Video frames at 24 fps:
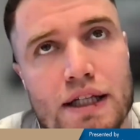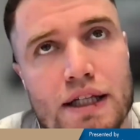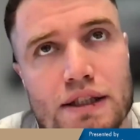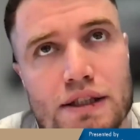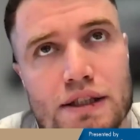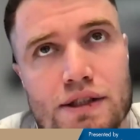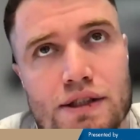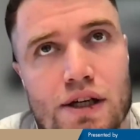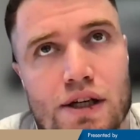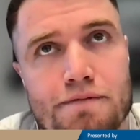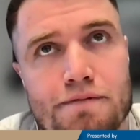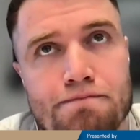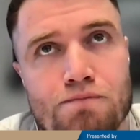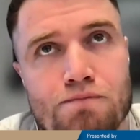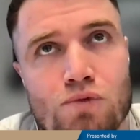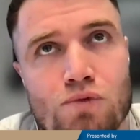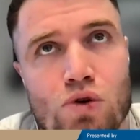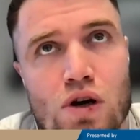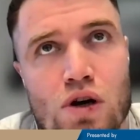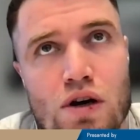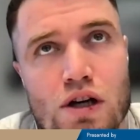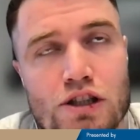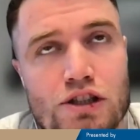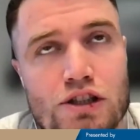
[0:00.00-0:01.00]
So what
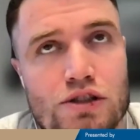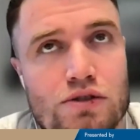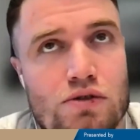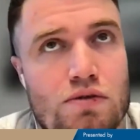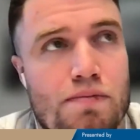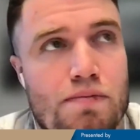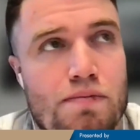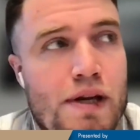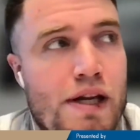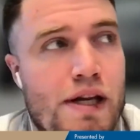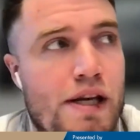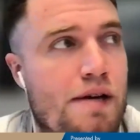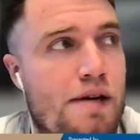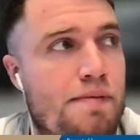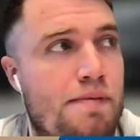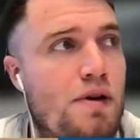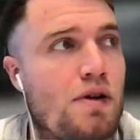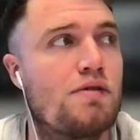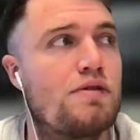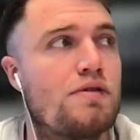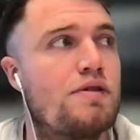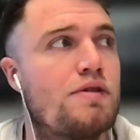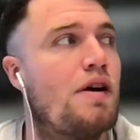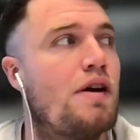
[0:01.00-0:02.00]
are our short, medium, and
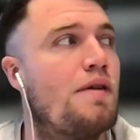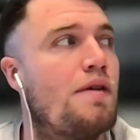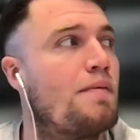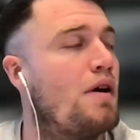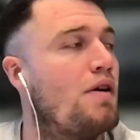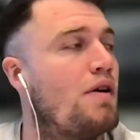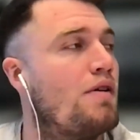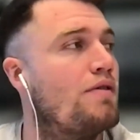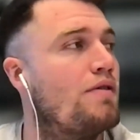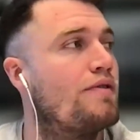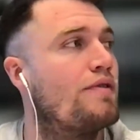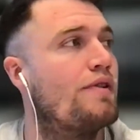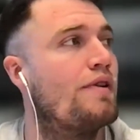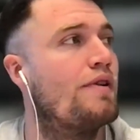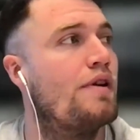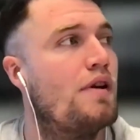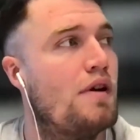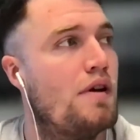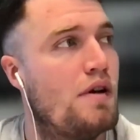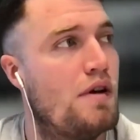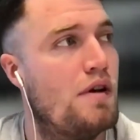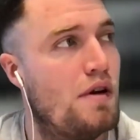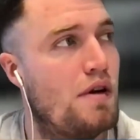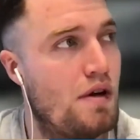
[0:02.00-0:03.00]
long-term goals? And
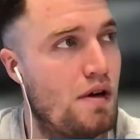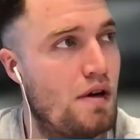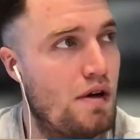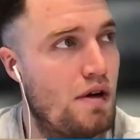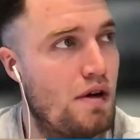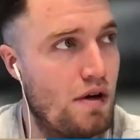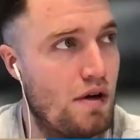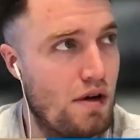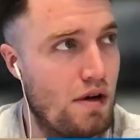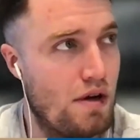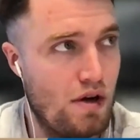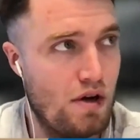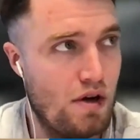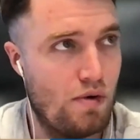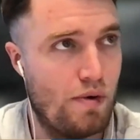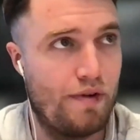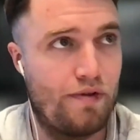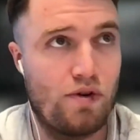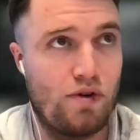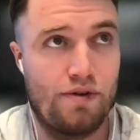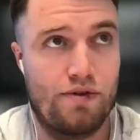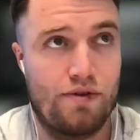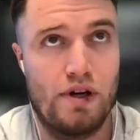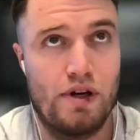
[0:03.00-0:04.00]
we've
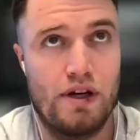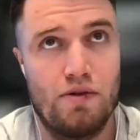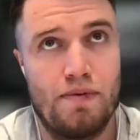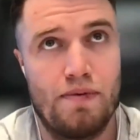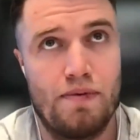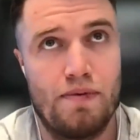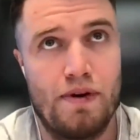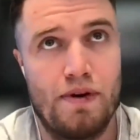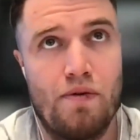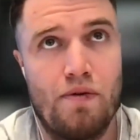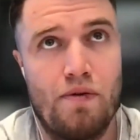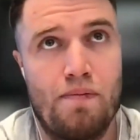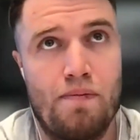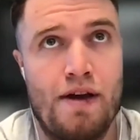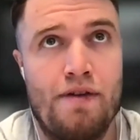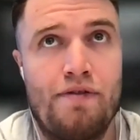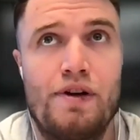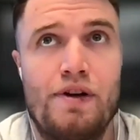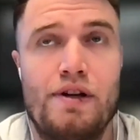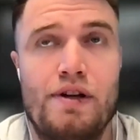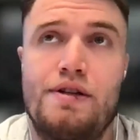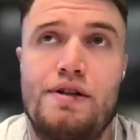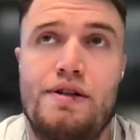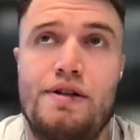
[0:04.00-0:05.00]
gone through a little bit of a
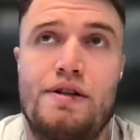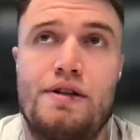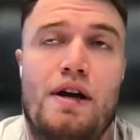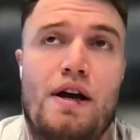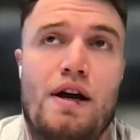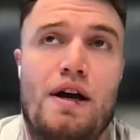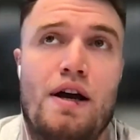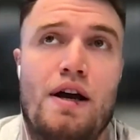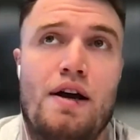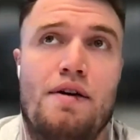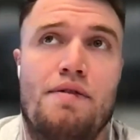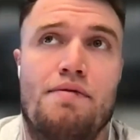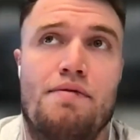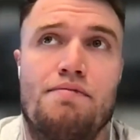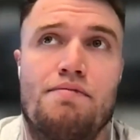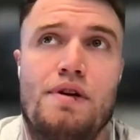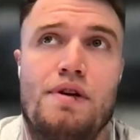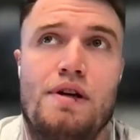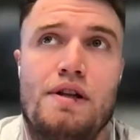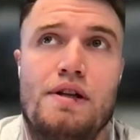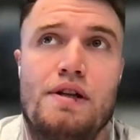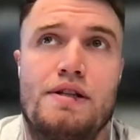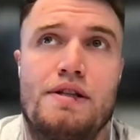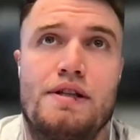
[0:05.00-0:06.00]
pivot,
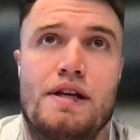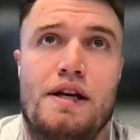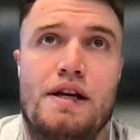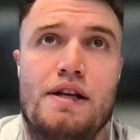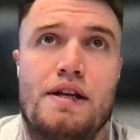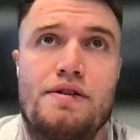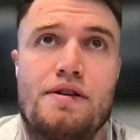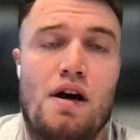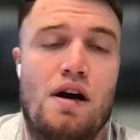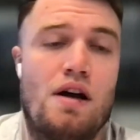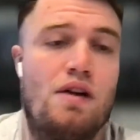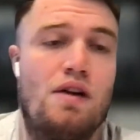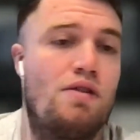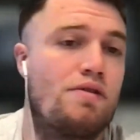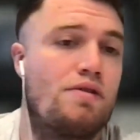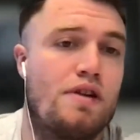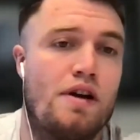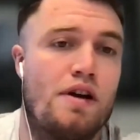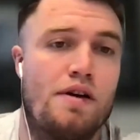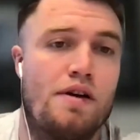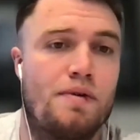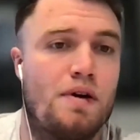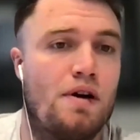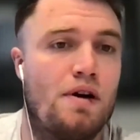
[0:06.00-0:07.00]
in the sense that our
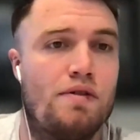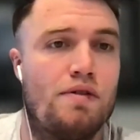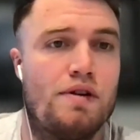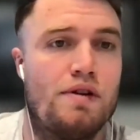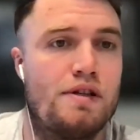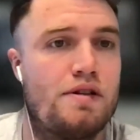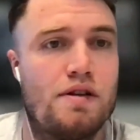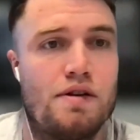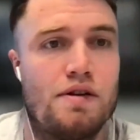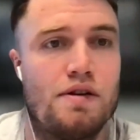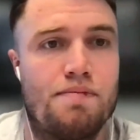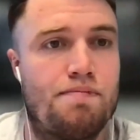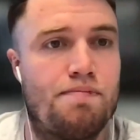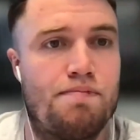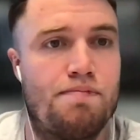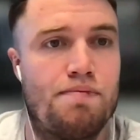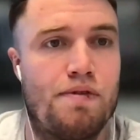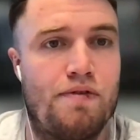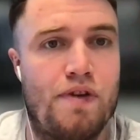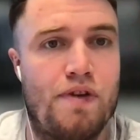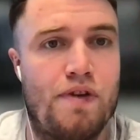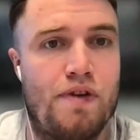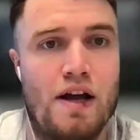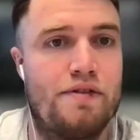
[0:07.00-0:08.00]
long-term goal is to
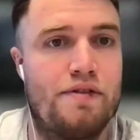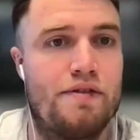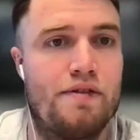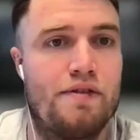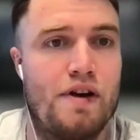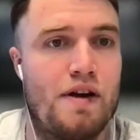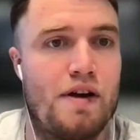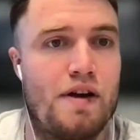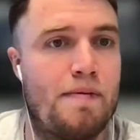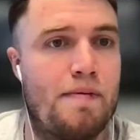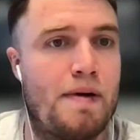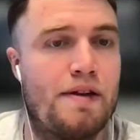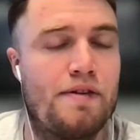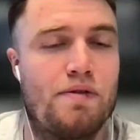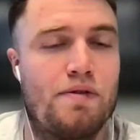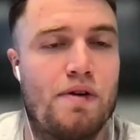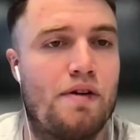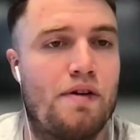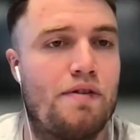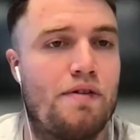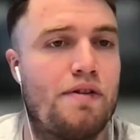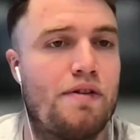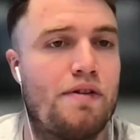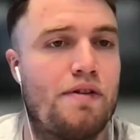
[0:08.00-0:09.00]
prevent severe mental
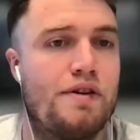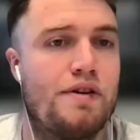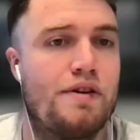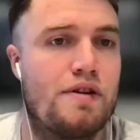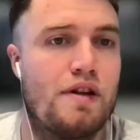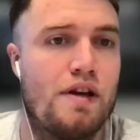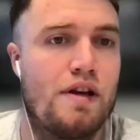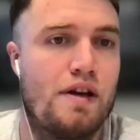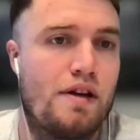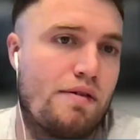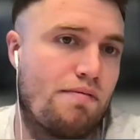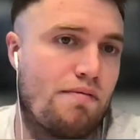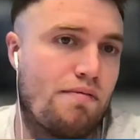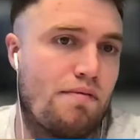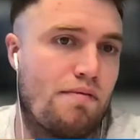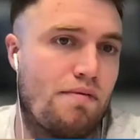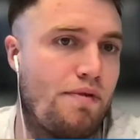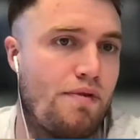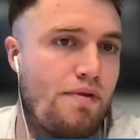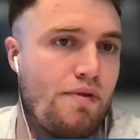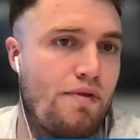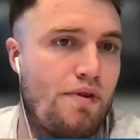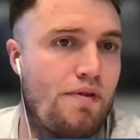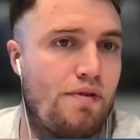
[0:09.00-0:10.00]
health issues, like
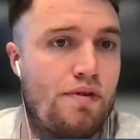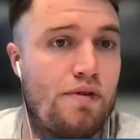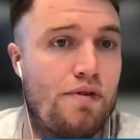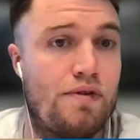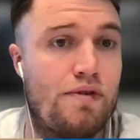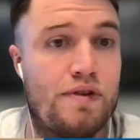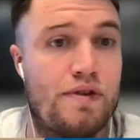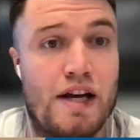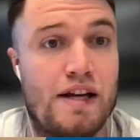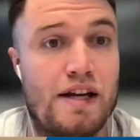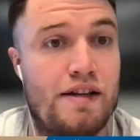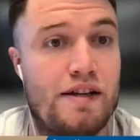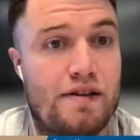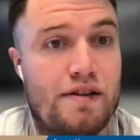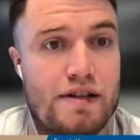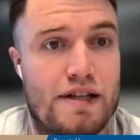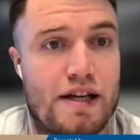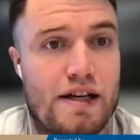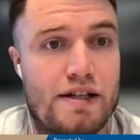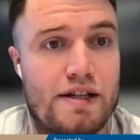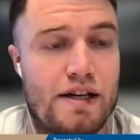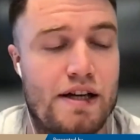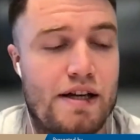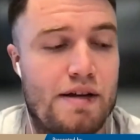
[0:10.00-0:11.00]
through data,
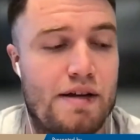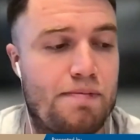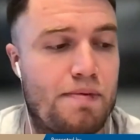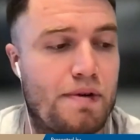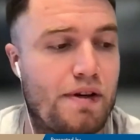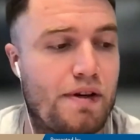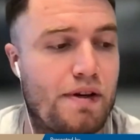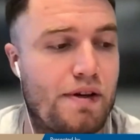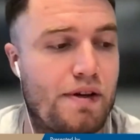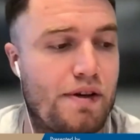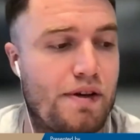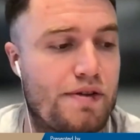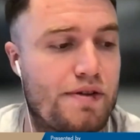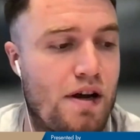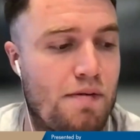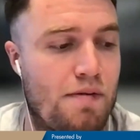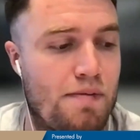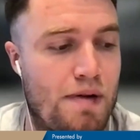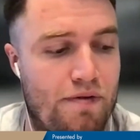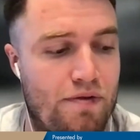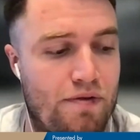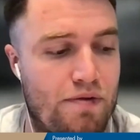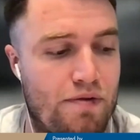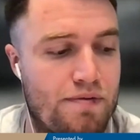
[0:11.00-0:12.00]
essentially, because our
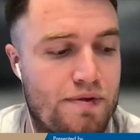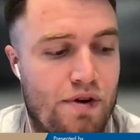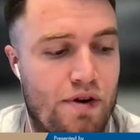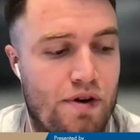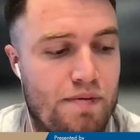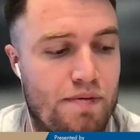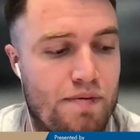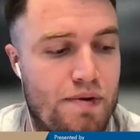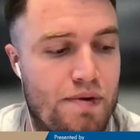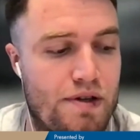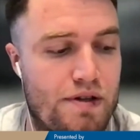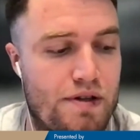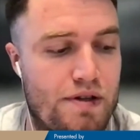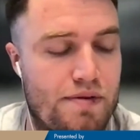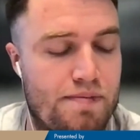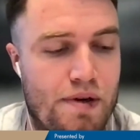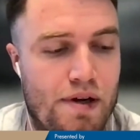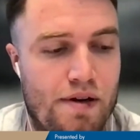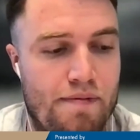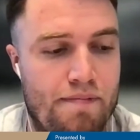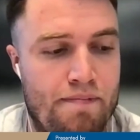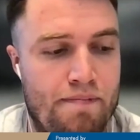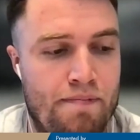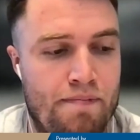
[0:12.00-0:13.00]
platform's anonymous,
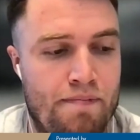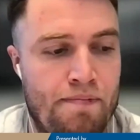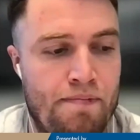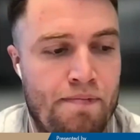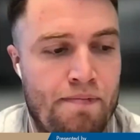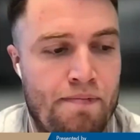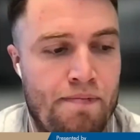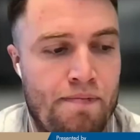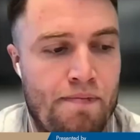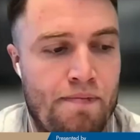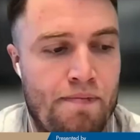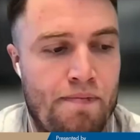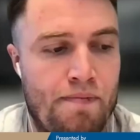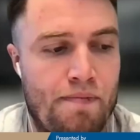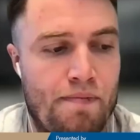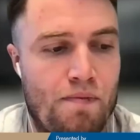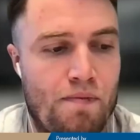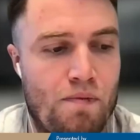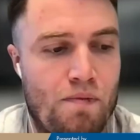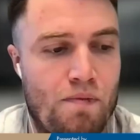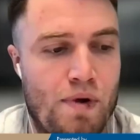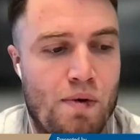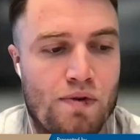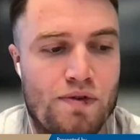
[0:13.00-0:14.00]
but
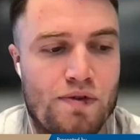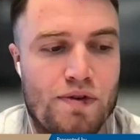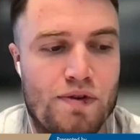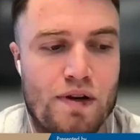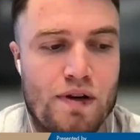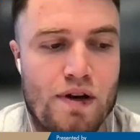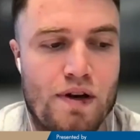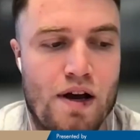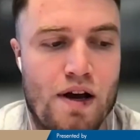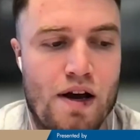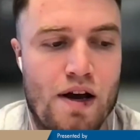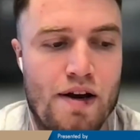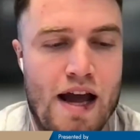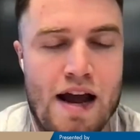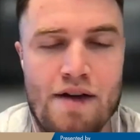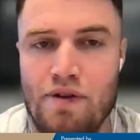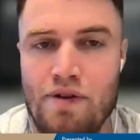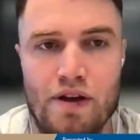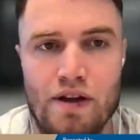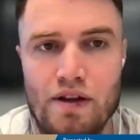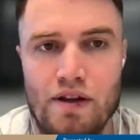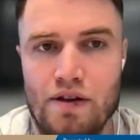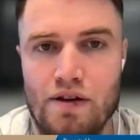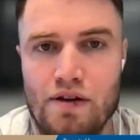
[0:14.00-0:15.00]
we want to learn
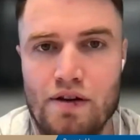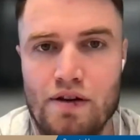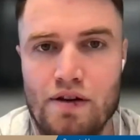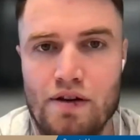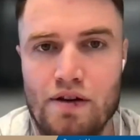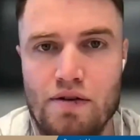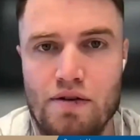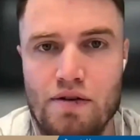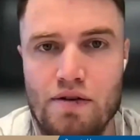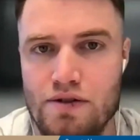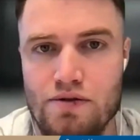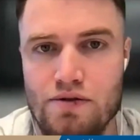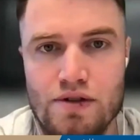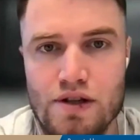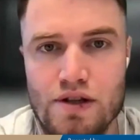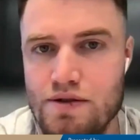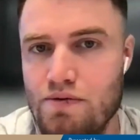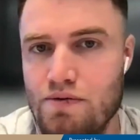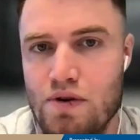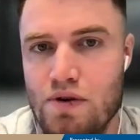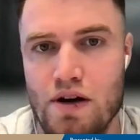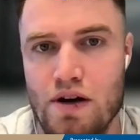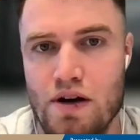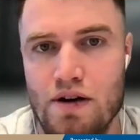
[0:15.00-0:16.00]
everything that works or
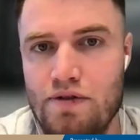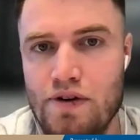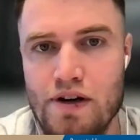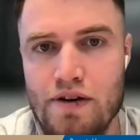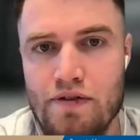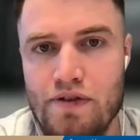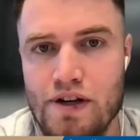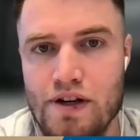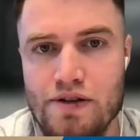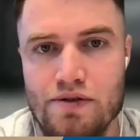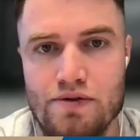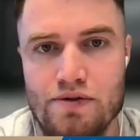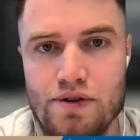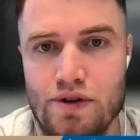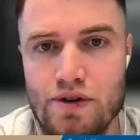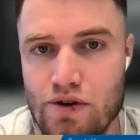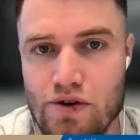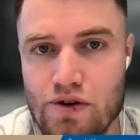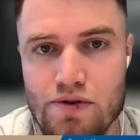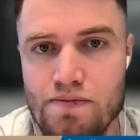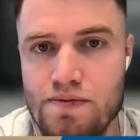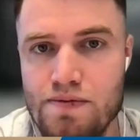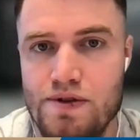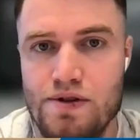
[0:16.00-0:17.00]
doesn't work for individuals and
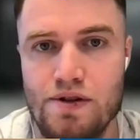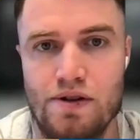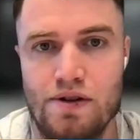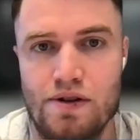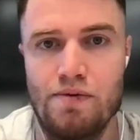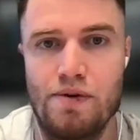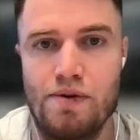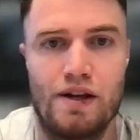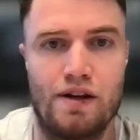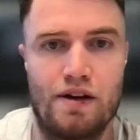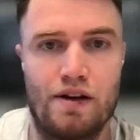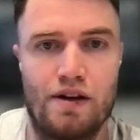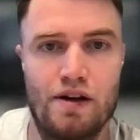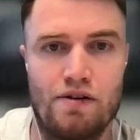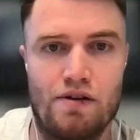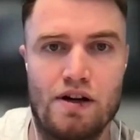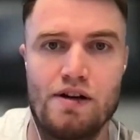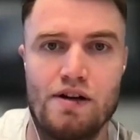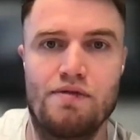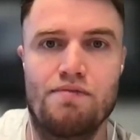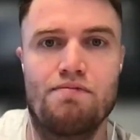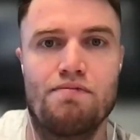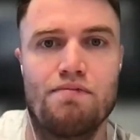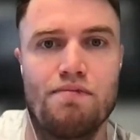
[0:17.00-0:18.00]
groups, so that we can go,
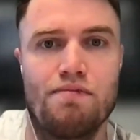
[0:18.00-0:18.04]
right,